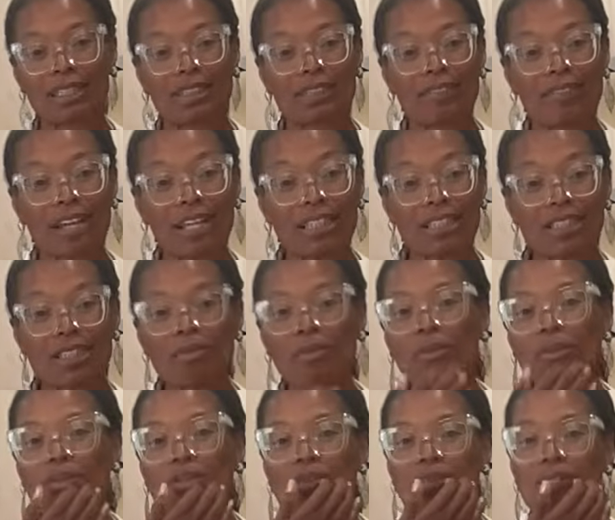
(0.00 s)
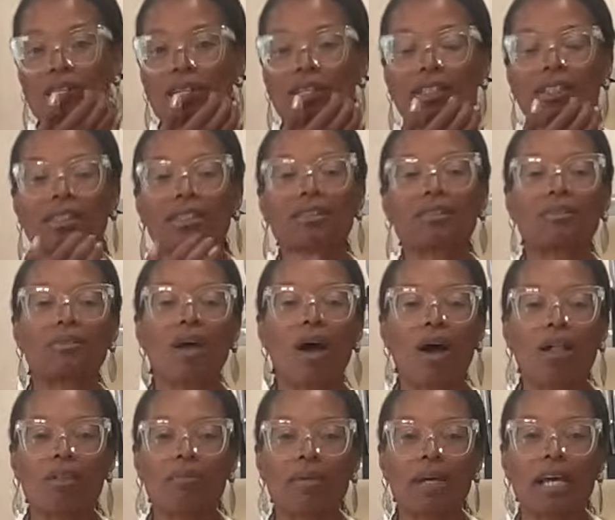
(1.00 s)
vegetables because
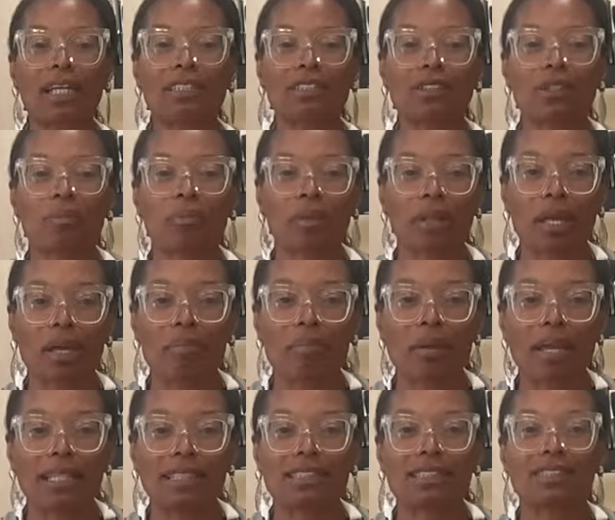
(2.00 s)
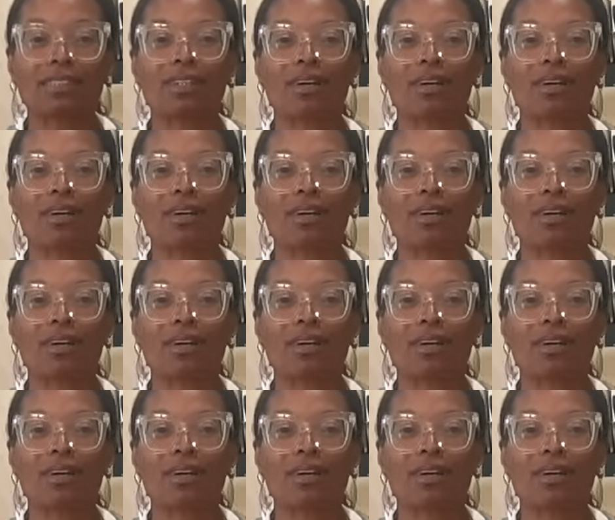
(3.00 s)
all of mine are plant-based.